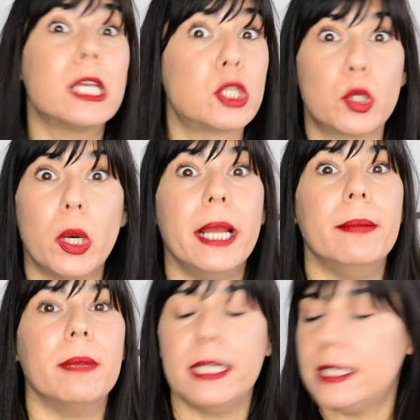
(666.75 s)

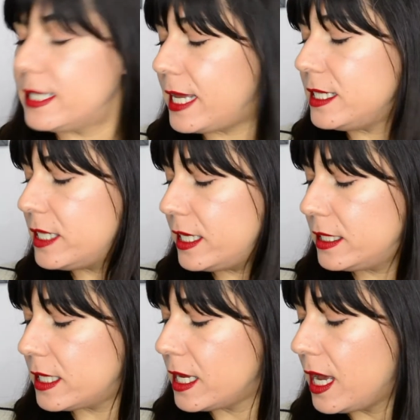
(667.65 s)
extremely
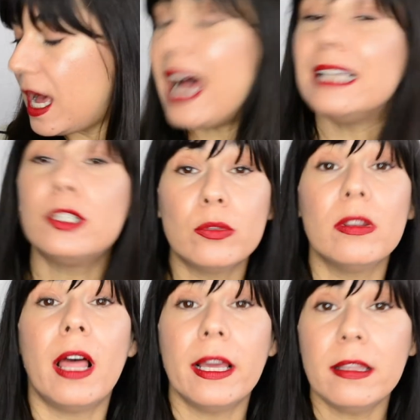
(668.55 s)
scented. I don't
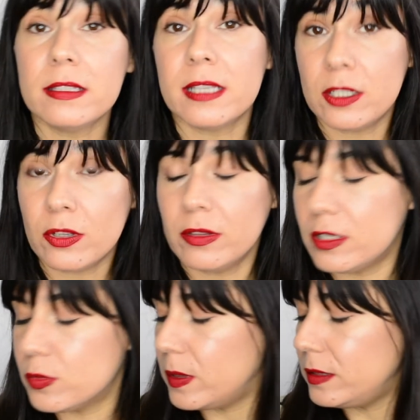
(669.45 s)
like the scent on
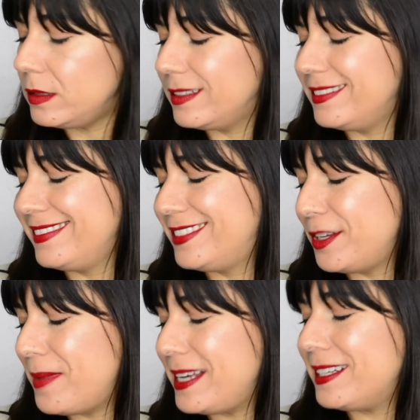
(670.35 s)
this one to
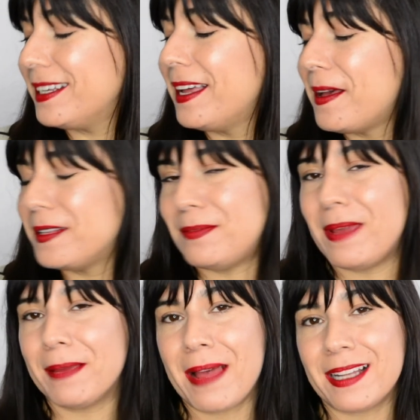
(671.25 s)
make to
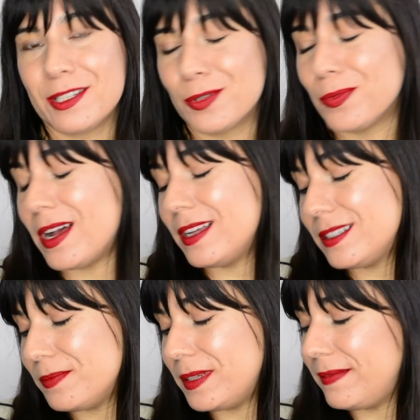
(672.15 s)
make matters
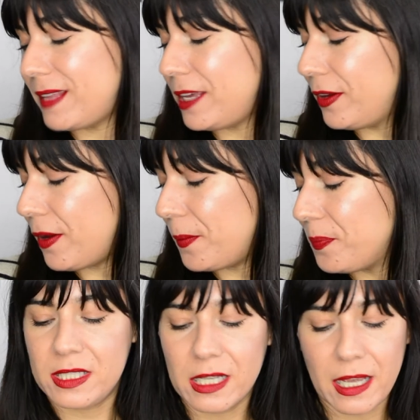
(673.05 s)
worse, but there you go.
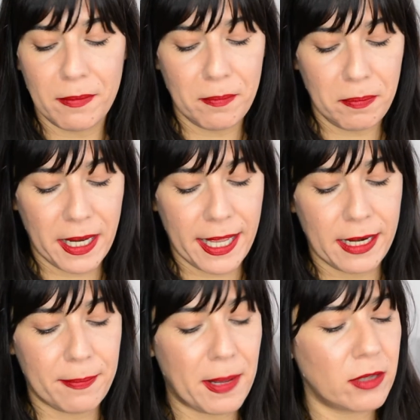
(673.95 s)
To complain
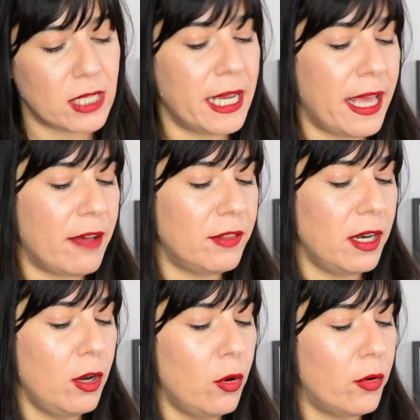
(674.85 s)
about, I have the
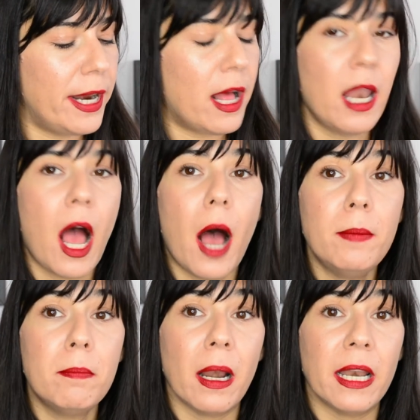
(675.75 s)
L'Oreal
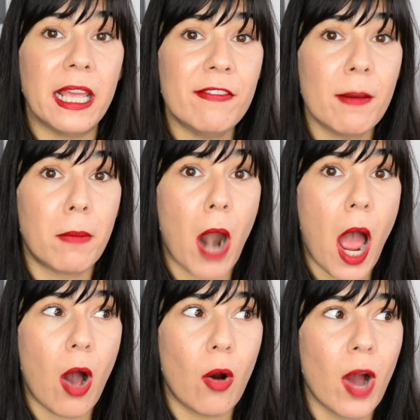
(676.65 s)

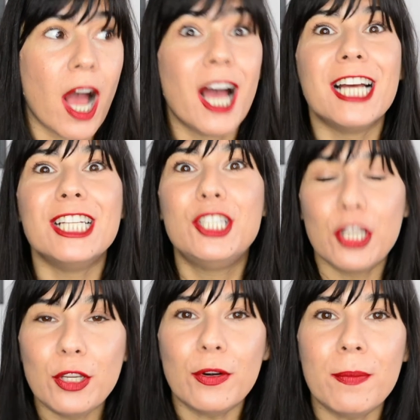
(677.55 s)
Unbelievabrow. Do
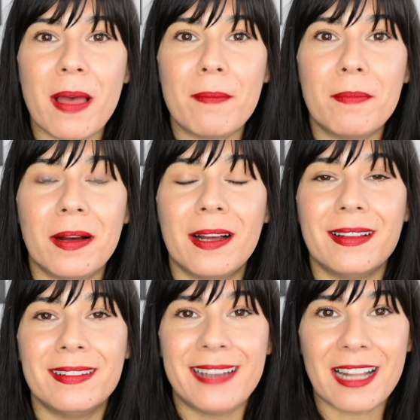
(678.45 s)
you remember
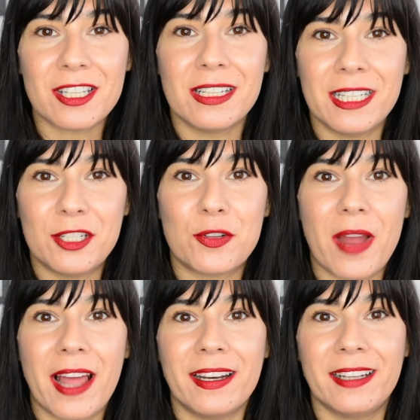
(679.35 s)
Natalie
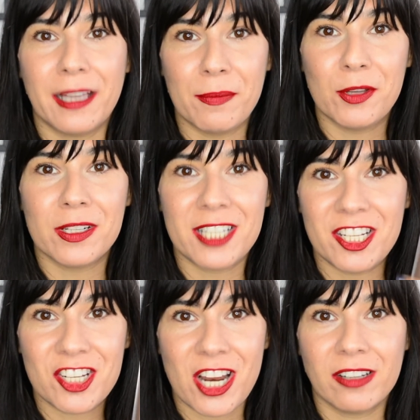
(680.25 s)
Tran and Community
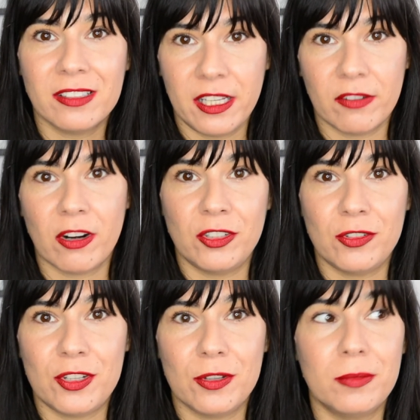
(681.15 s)
Channel here on
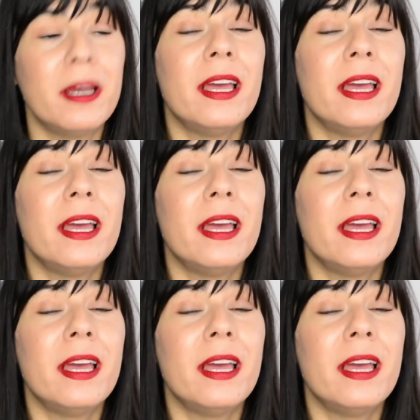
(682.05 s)
YouTube?